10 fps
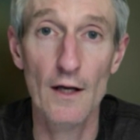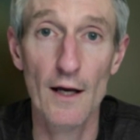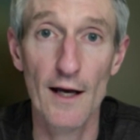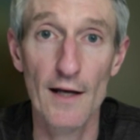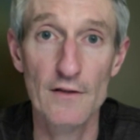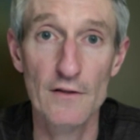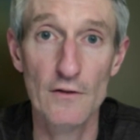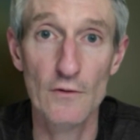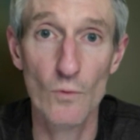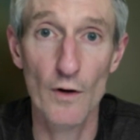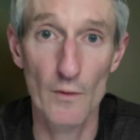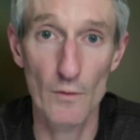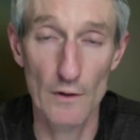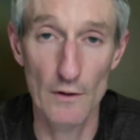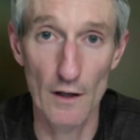as to what it
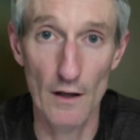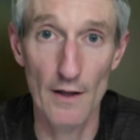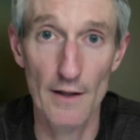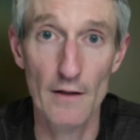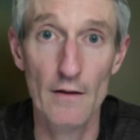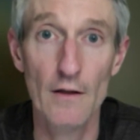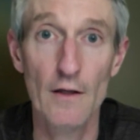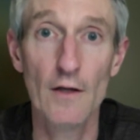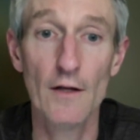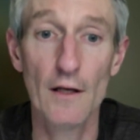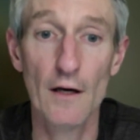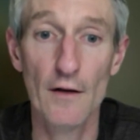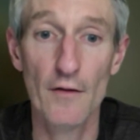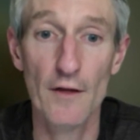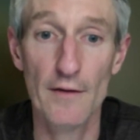will look like, the kind
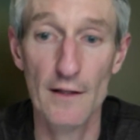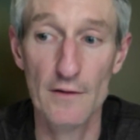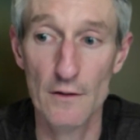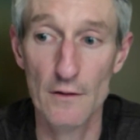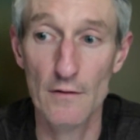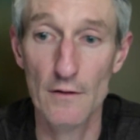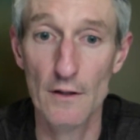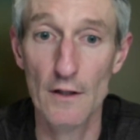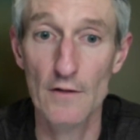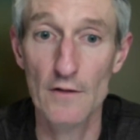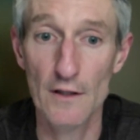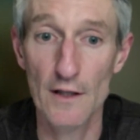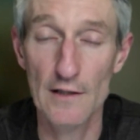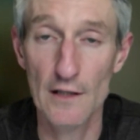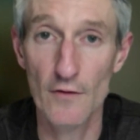of thing they do. So get
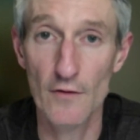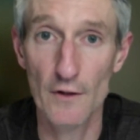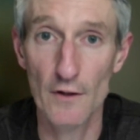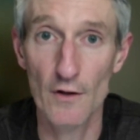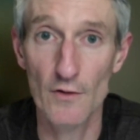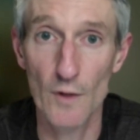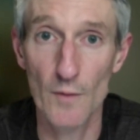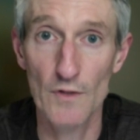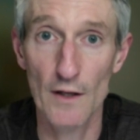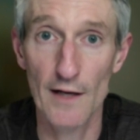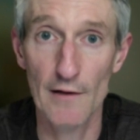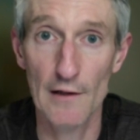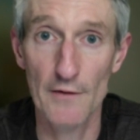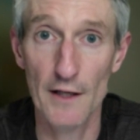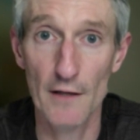yourself onto the college website and have a
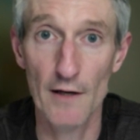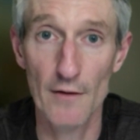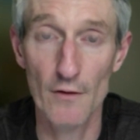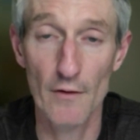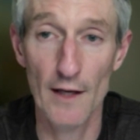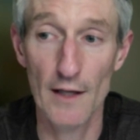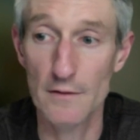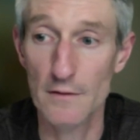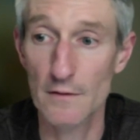little dig around on that.